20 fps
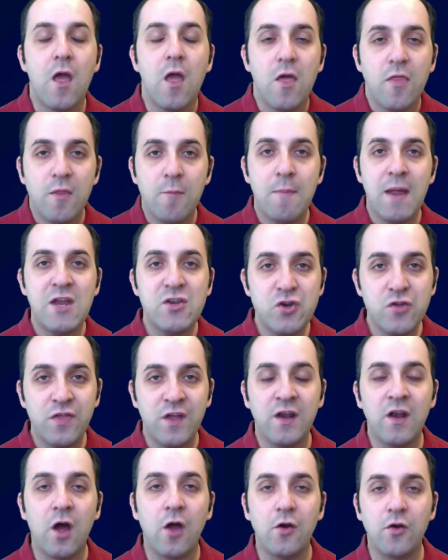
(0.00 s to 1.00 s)
The major thing
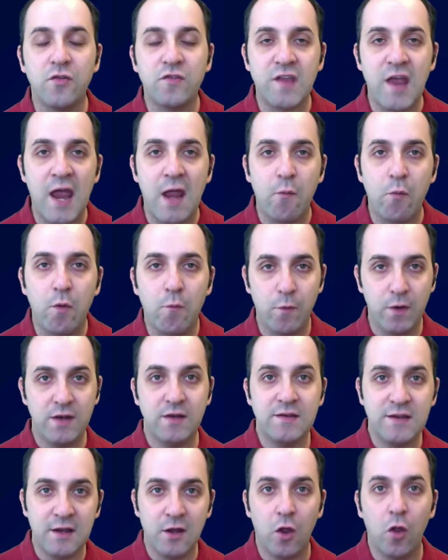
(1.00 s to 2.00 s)
to understand when we
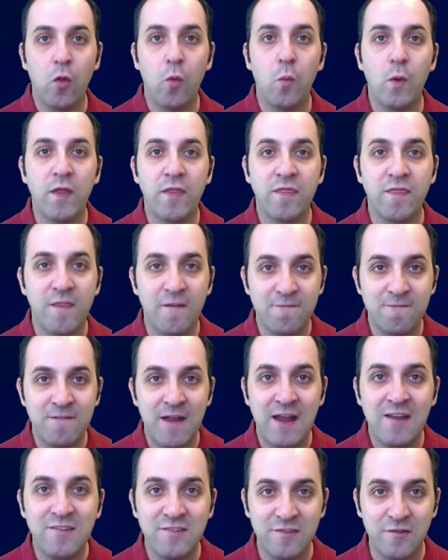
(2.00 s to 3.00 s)
deal with the
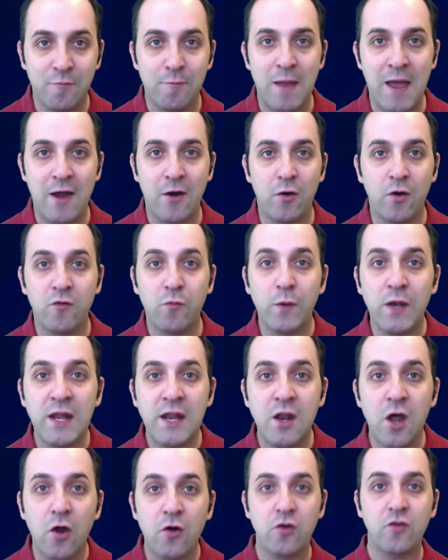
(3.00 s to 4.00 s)
phases of matter is we need
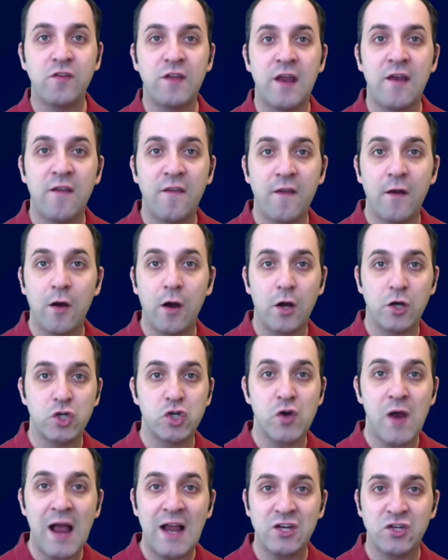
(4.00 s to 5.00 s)
to understand that there are
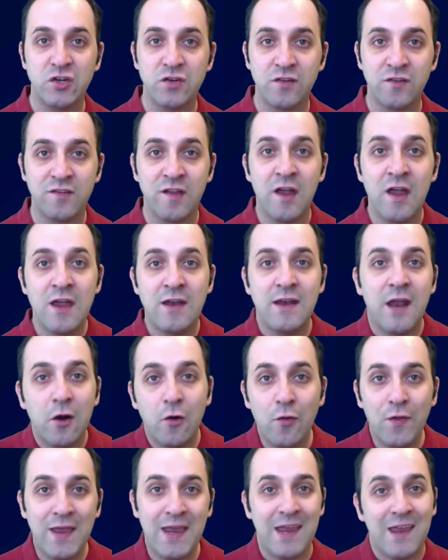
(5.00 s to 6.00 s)
attractions not
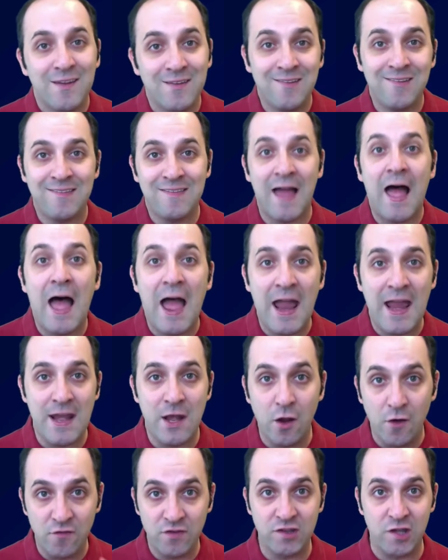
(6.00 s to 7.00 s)
only inside
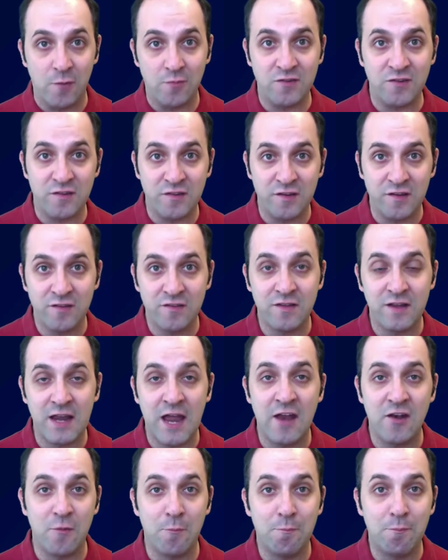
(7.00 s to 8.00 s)
of substances, the
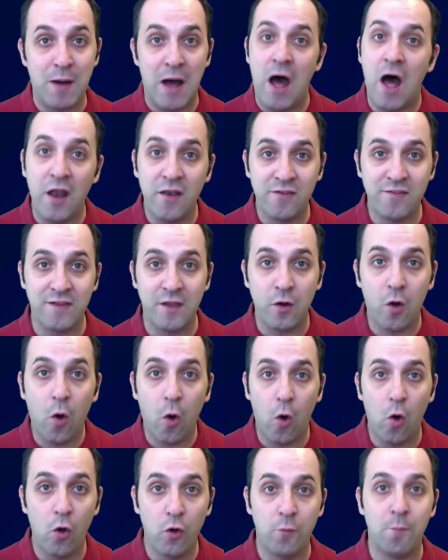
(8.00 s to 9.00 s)
kind of bonds that
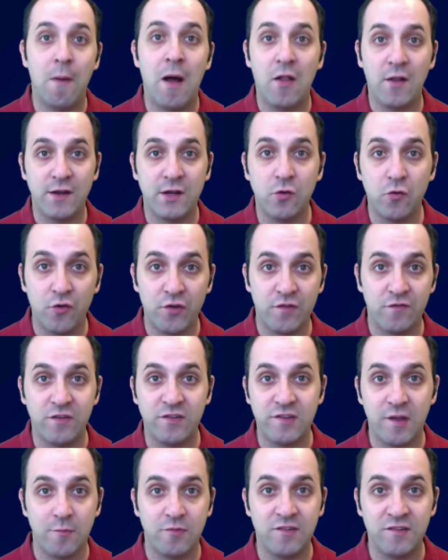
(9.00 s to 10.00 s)
hold molecules of a
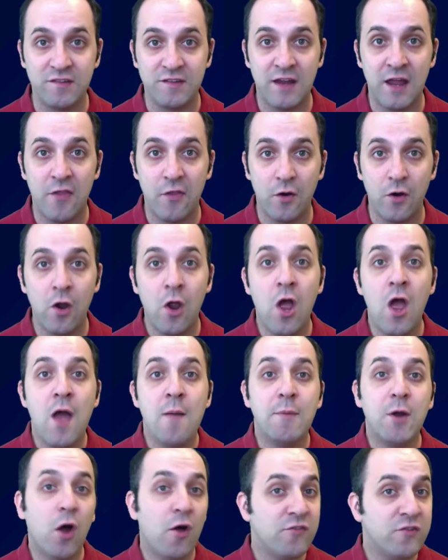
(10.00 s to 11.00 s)
substance together,
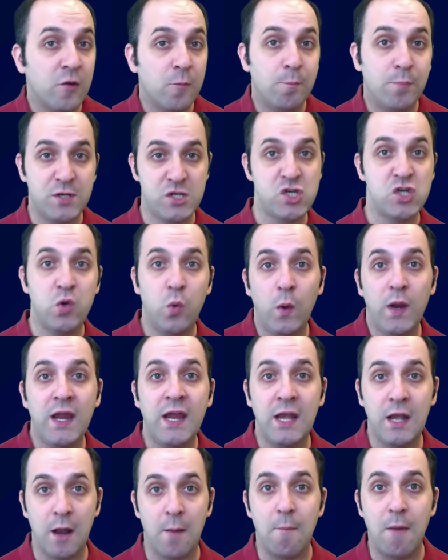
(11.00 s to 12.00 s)
but also
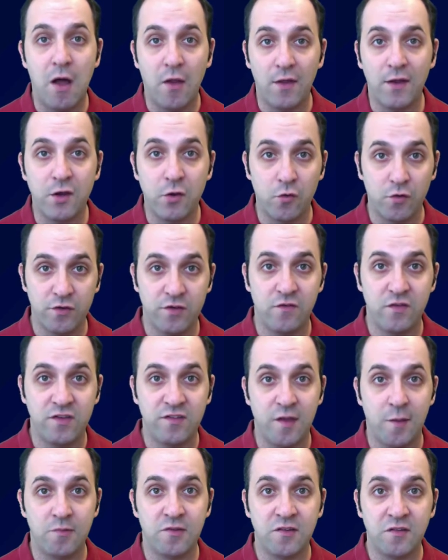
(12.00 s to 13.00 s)
between molecules of a
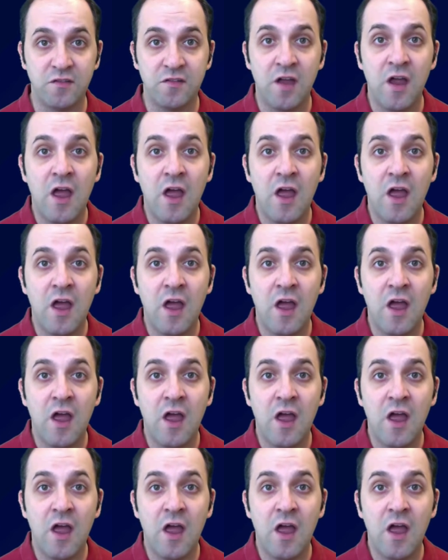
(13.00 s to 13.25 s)
substance.